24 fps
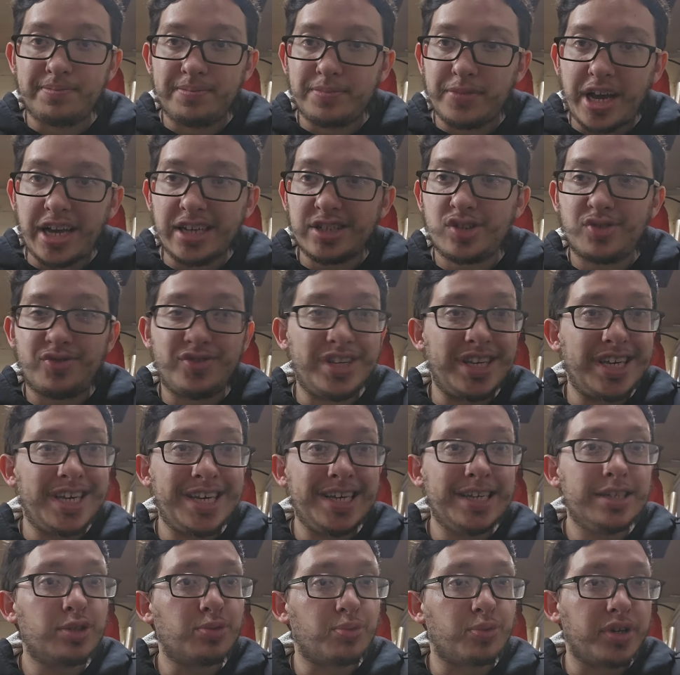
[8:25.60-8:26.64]

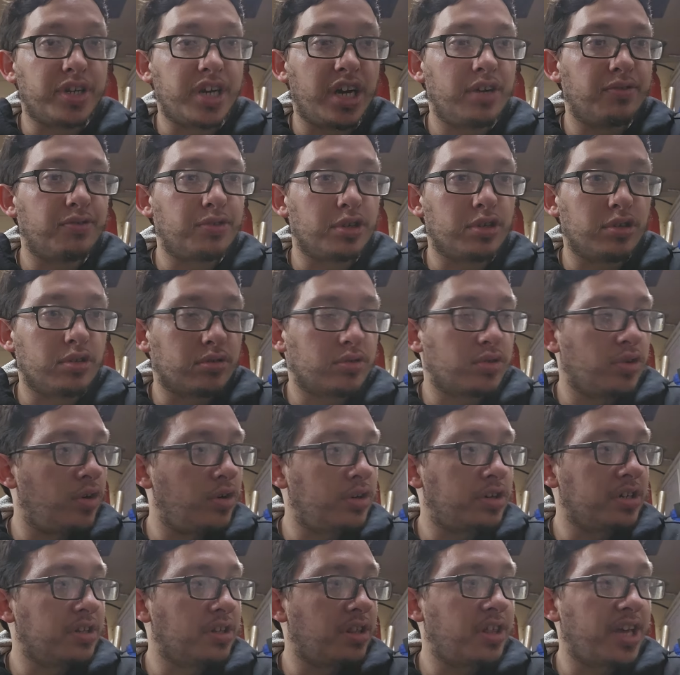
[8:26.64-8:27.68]
SVEs, whatever, you're
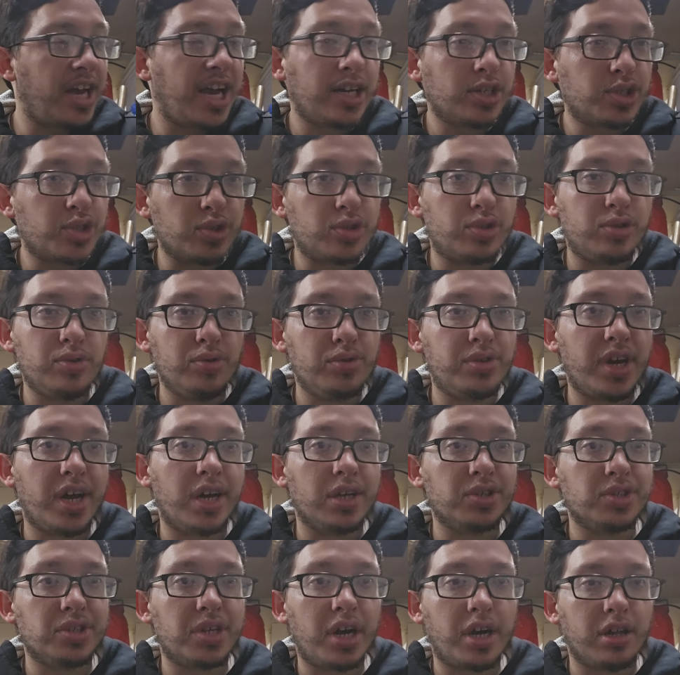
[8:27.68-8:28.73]
talking $1,000,
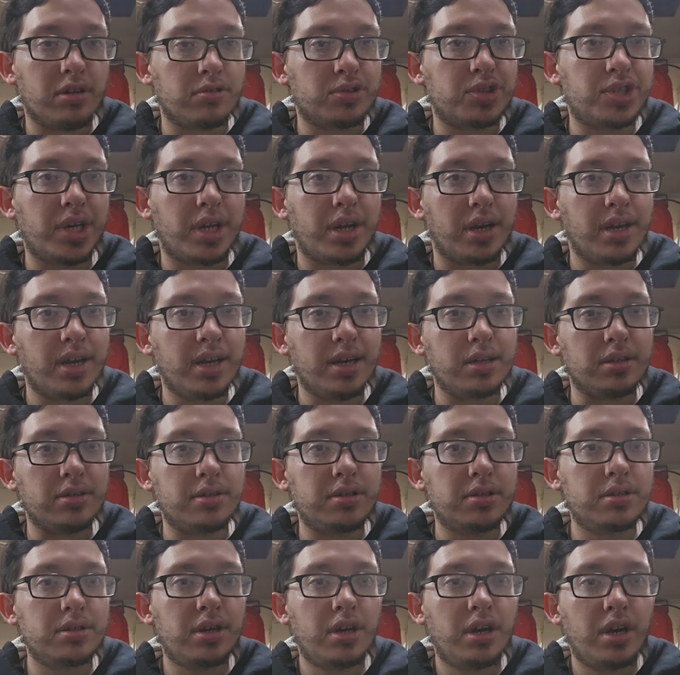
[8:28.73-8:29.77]
$2,000 set of
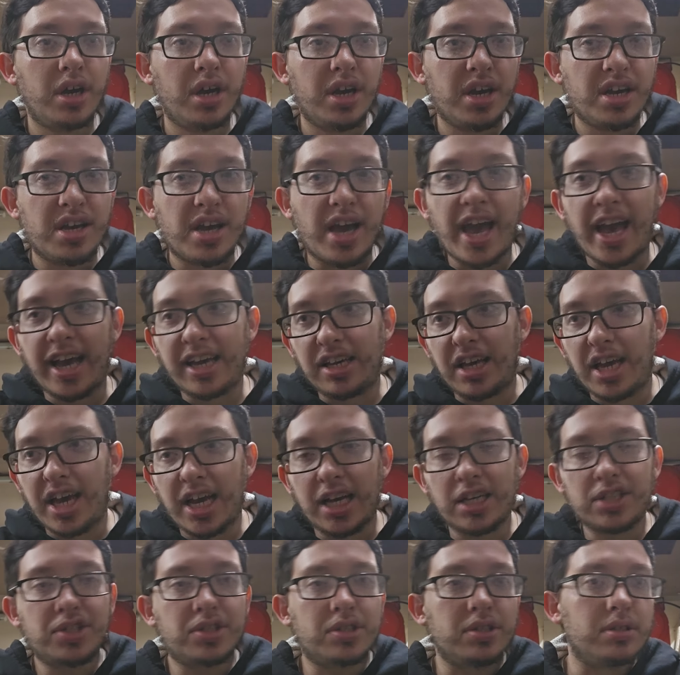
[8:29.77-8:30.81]
heads and
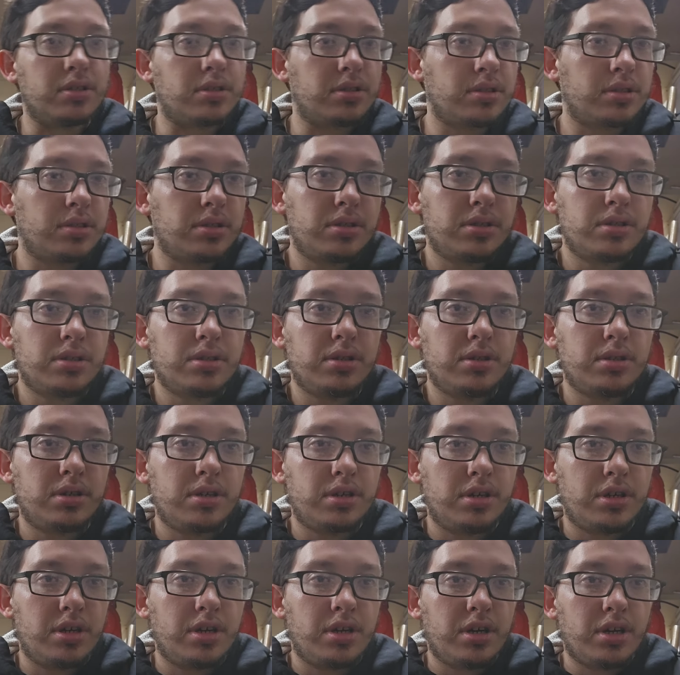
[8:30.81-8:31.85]
gaskets.
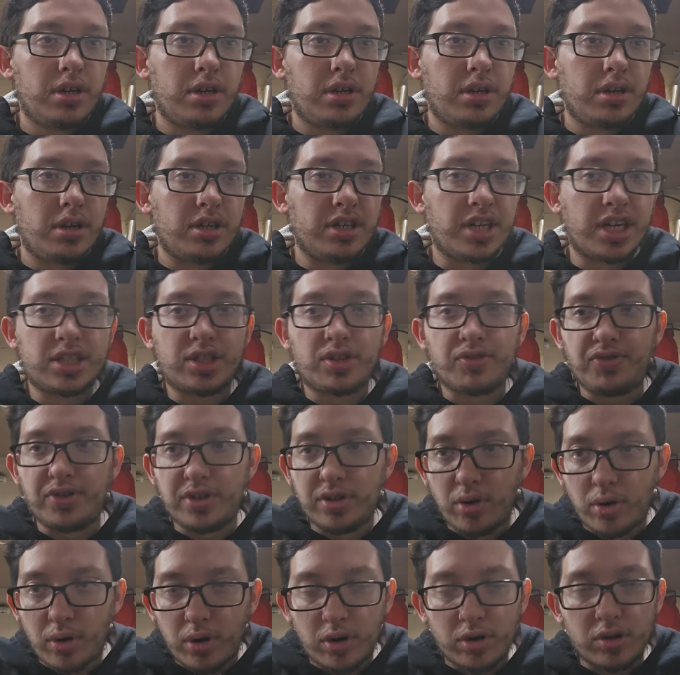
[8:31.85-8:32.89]
And that's if you
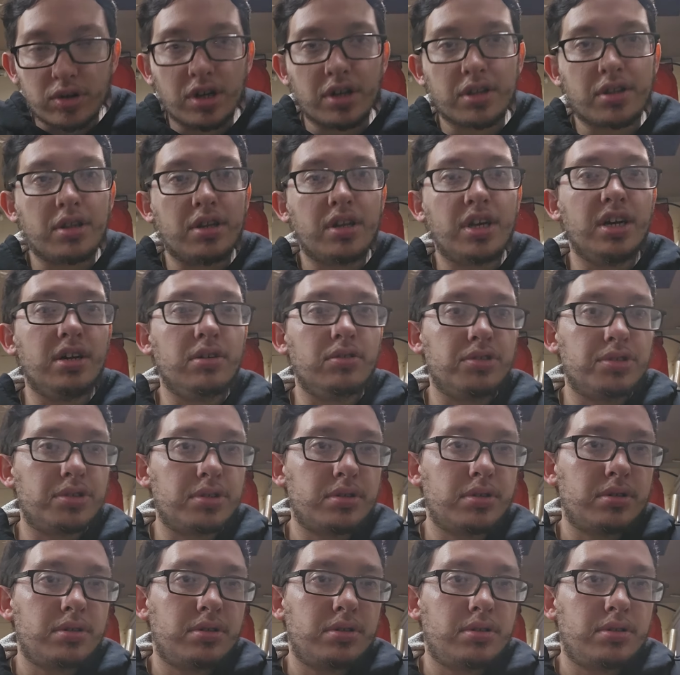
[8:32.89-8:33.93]
don't hurt nothing else.